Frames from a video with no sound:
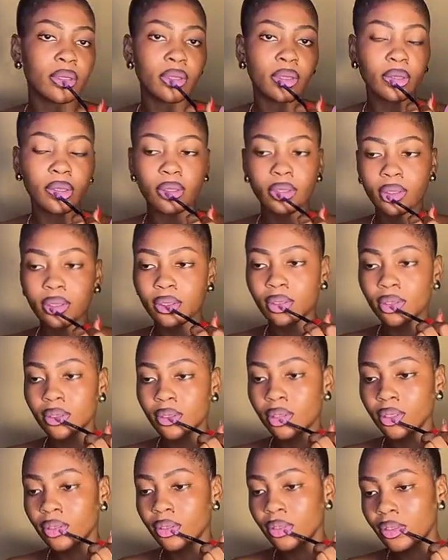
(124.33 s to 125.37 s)
a pink
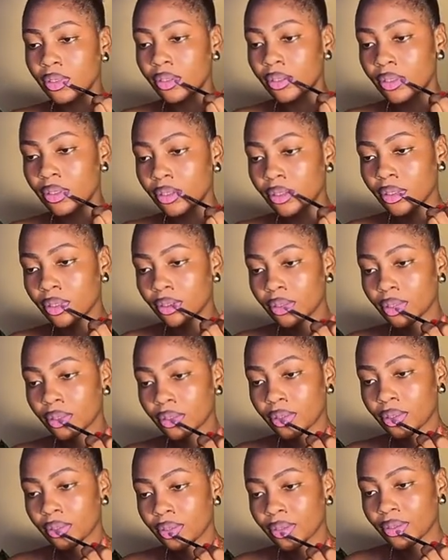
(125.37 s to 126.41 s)
lip combo.
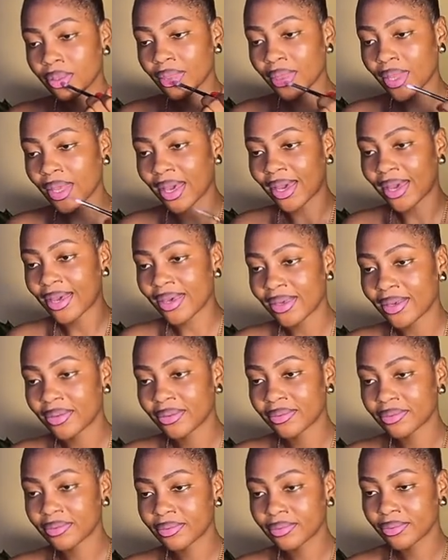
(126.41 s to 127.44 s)
Yeah. So this
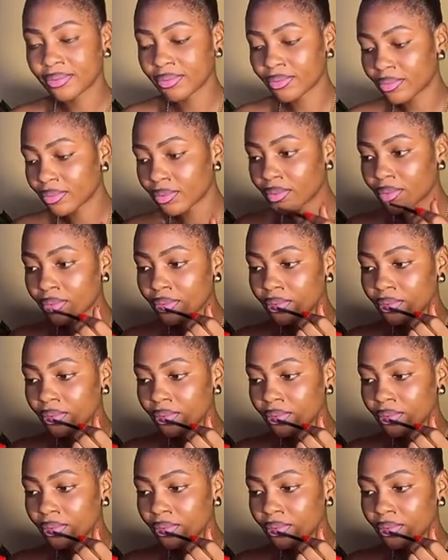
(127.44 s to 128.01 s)
is the